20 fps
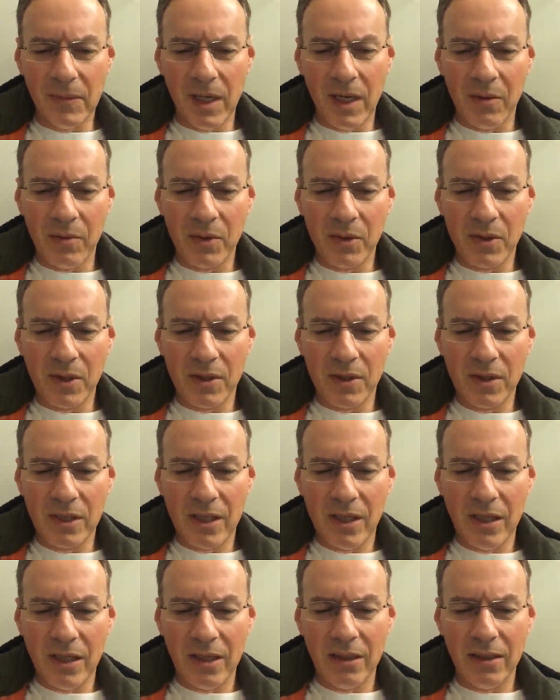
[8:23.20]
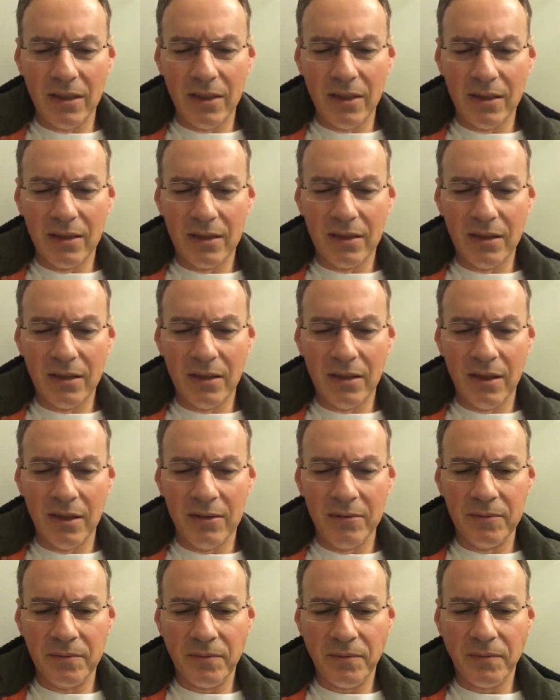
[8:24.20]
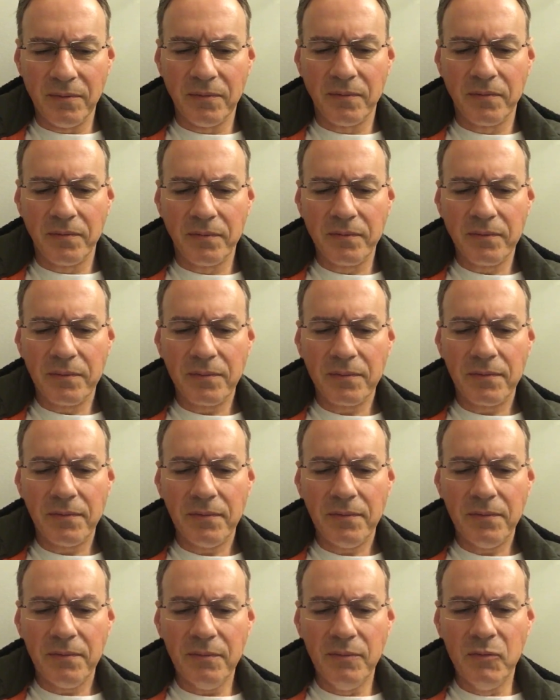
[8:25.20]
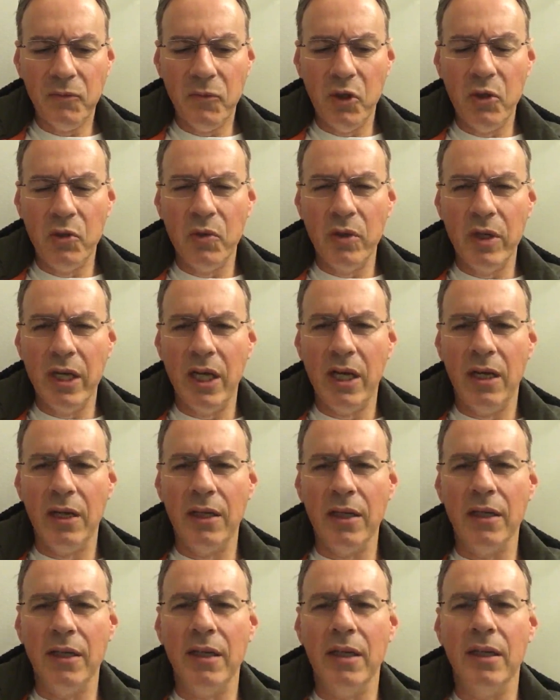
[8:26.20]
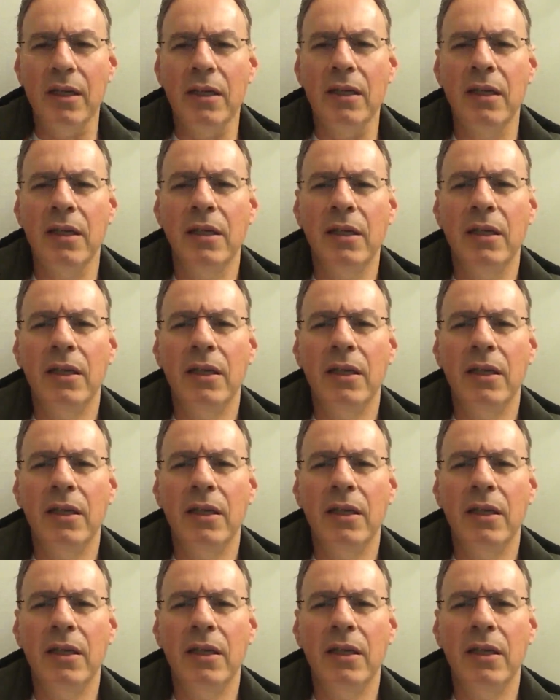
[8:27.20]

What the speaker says: I was a scientist in that new reality, and I